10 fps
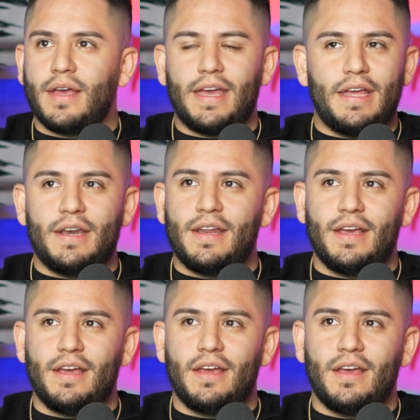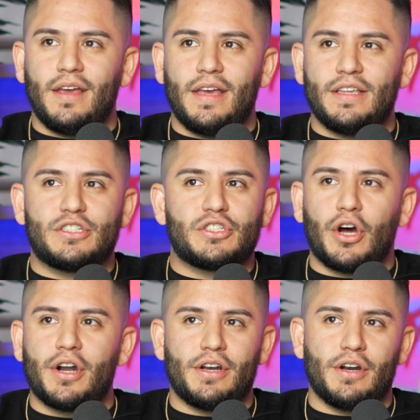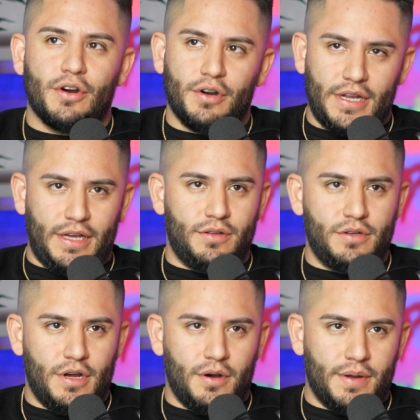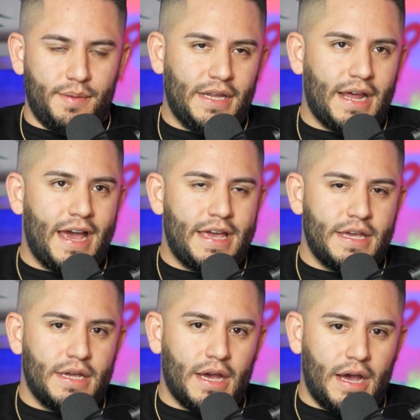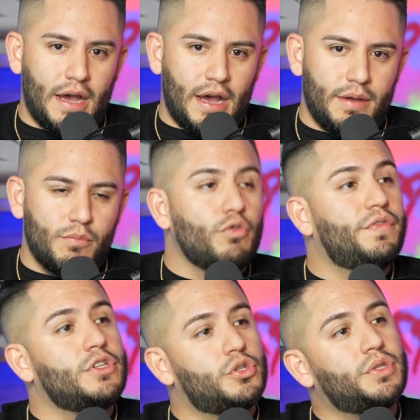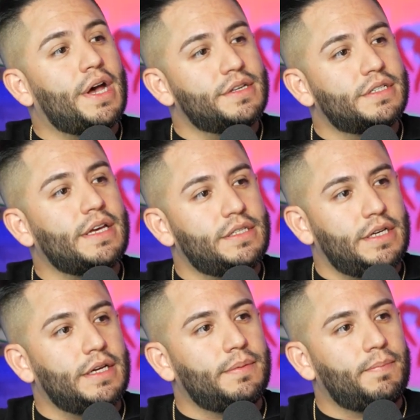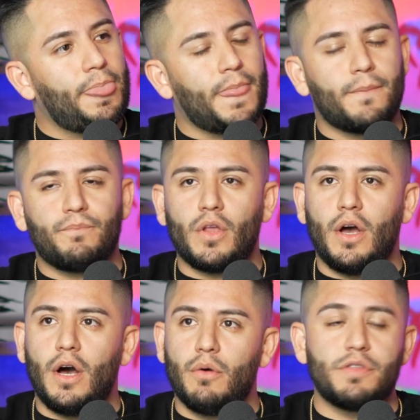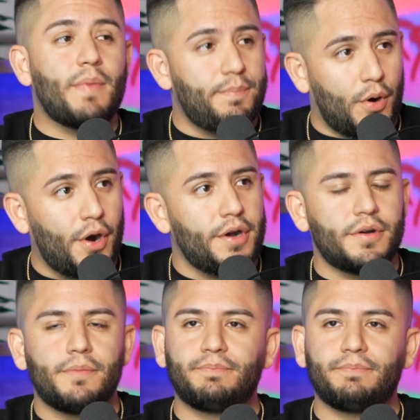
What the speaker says: it started early, you know what I mean? I moved in 2018 with my partner,